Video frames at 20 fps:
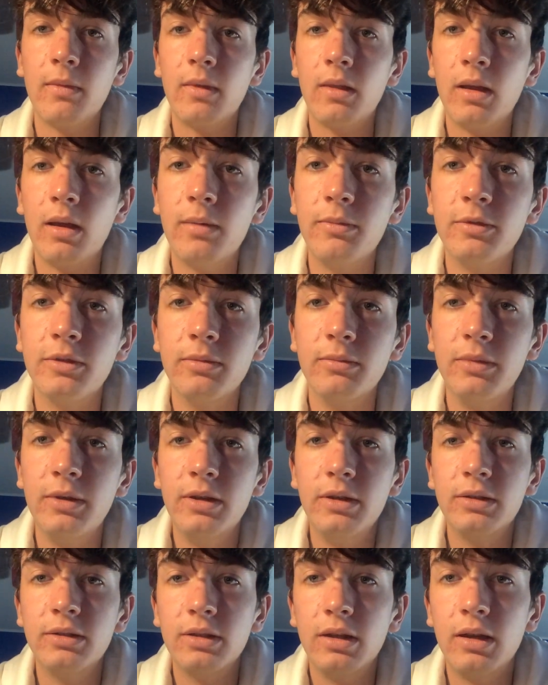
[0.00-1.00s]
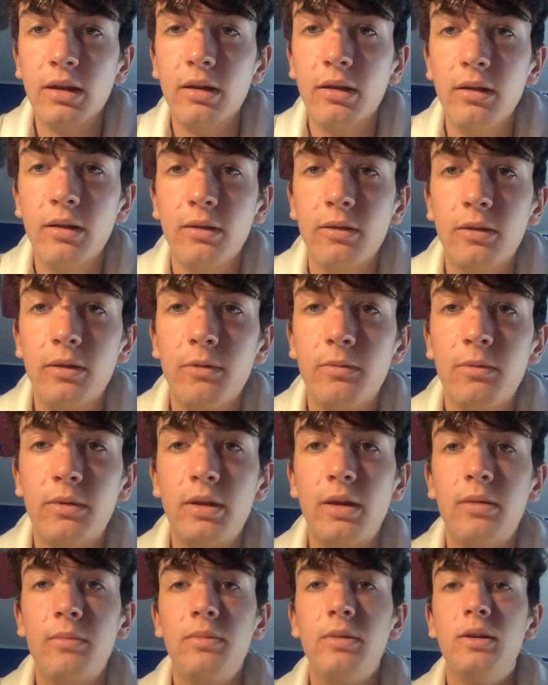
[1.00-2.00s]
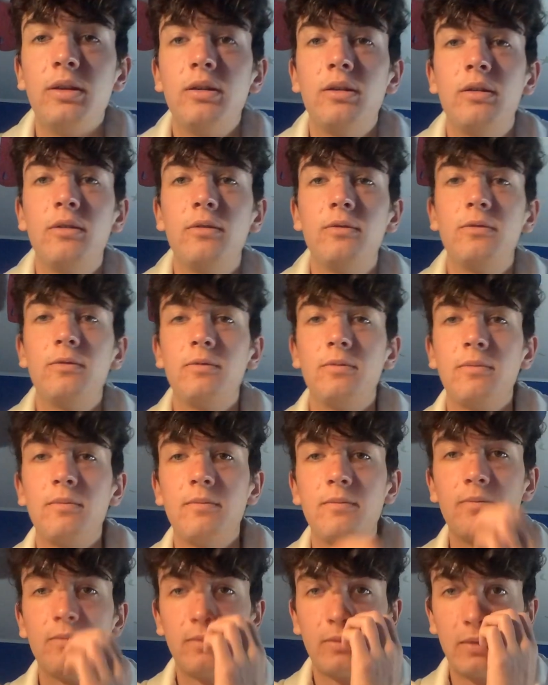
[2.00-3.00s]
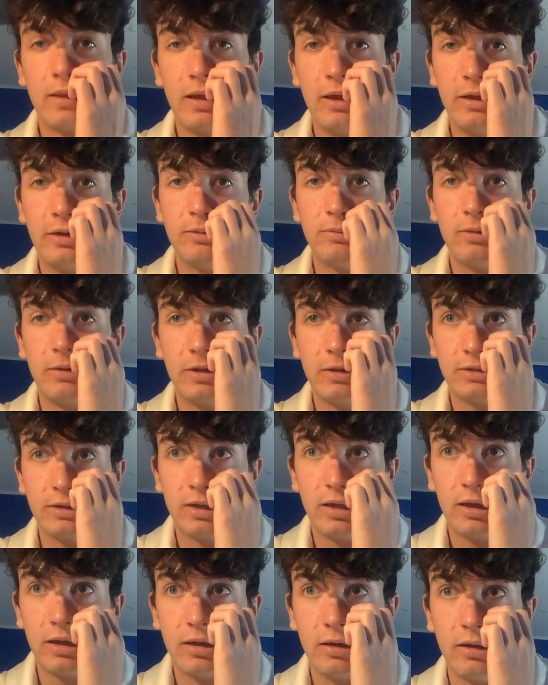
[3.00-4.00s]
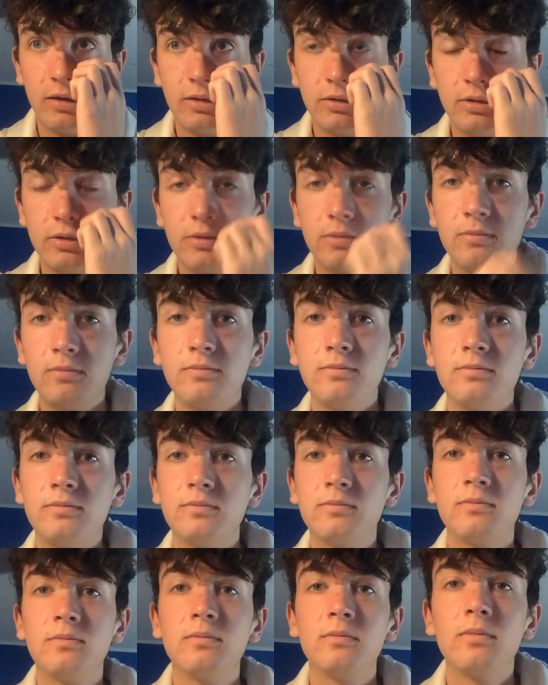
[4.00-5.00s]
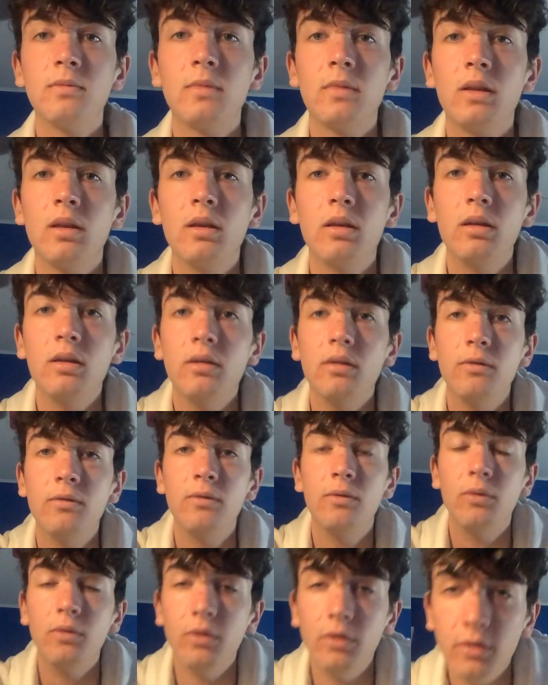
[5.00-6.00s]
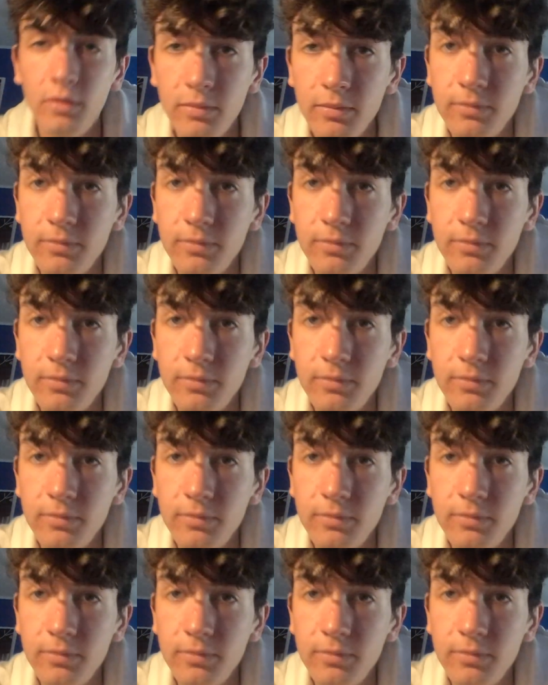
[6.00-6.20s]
Option B said there will not be enough H plus ions for